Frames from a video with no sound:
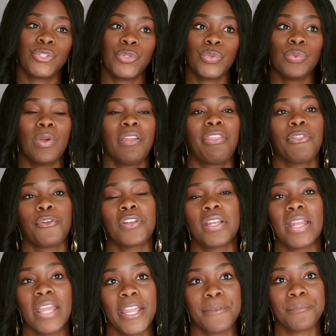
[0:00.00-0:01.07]
to a 30
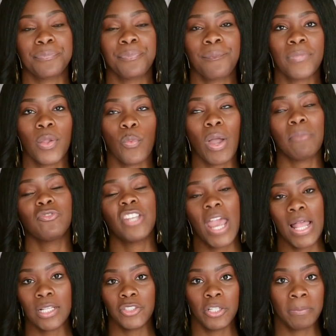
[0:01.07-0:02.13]
day Well, I'm
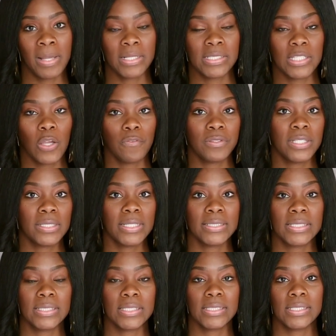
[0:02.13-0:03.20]
challenging myself to
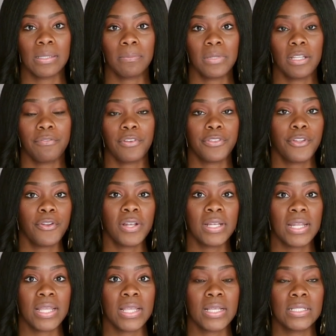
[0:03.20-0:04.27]
listen to something for 30
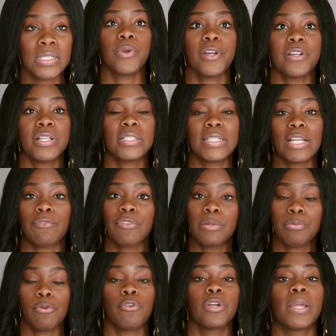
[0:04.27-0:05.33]
days where it's like
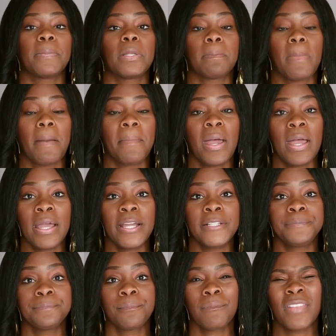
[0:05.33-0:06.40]
reprogramming my
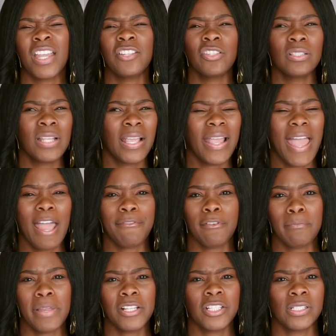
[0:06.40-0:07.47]
mind and just like
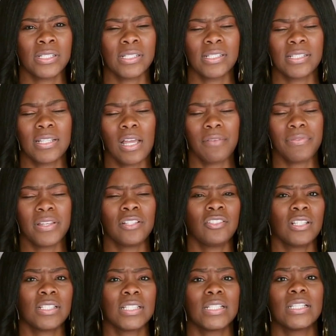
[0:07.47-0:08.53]
affirmations and stuff. And
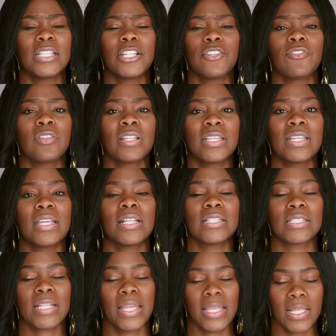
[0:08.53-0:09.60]
just literally
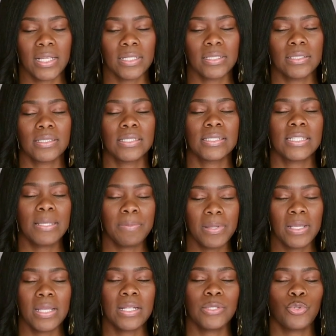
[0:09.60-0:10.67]
it's like
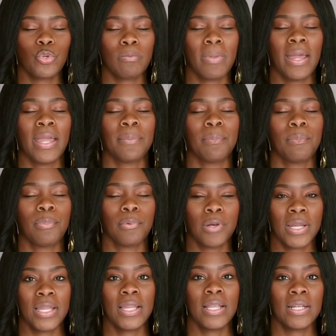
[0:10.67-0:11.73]
seeping into my
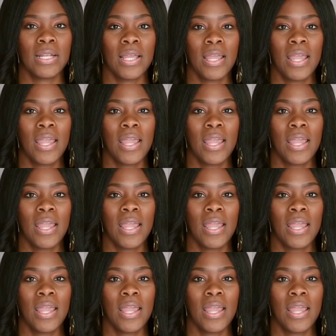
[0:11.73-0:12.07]
brain